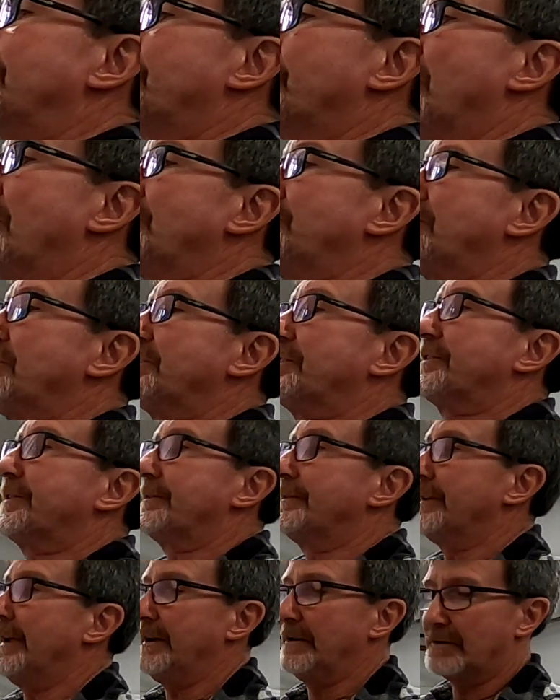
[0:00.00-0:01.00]
instructions,
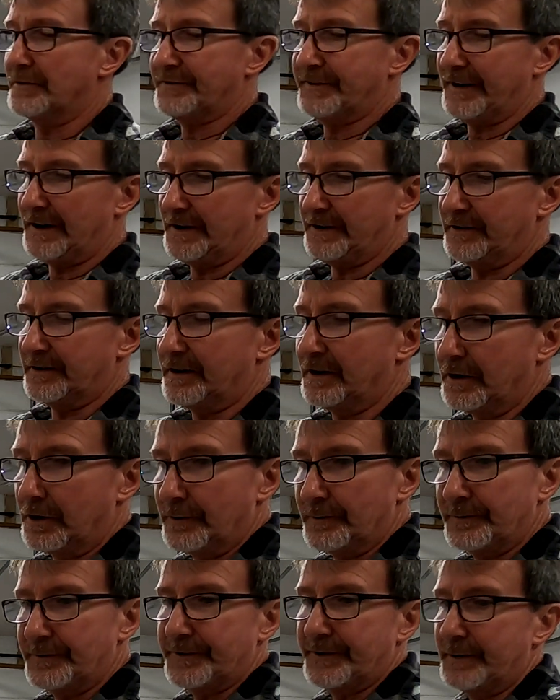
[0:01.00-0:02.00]
they don't tell you the,
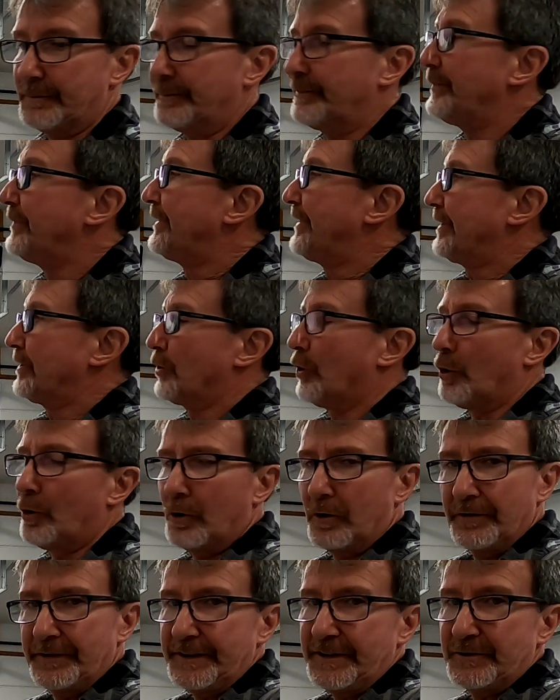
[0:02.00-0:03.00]
to, to
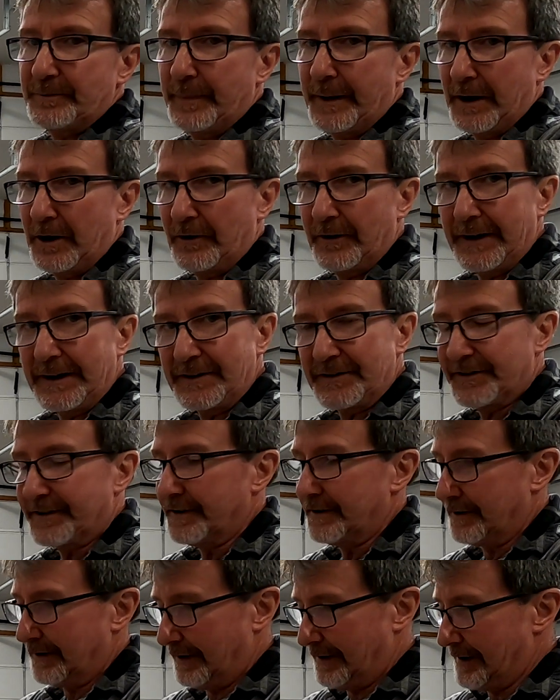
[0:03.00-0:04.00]
all these bearings.
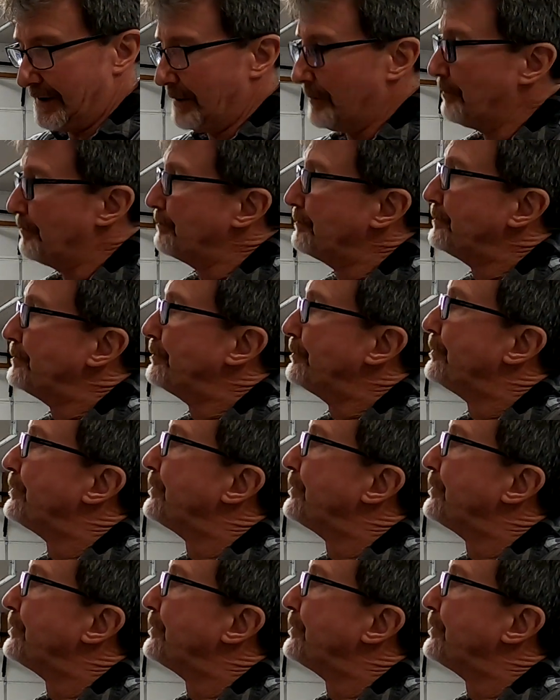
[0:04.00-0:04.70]
Um,